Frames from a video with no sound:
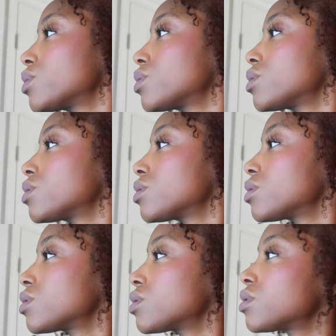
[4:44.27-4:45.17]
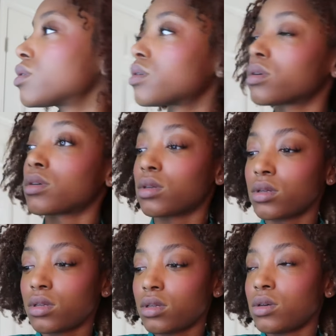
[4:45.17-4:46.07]
I
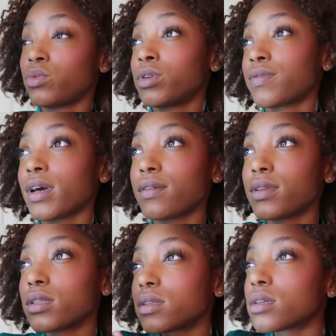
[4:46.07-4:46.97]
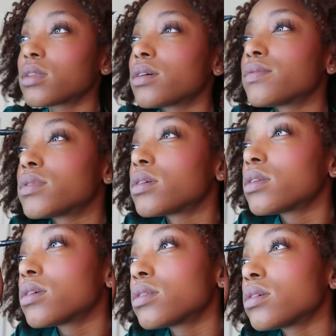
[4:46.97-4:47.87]
wonder if I have anything left in any of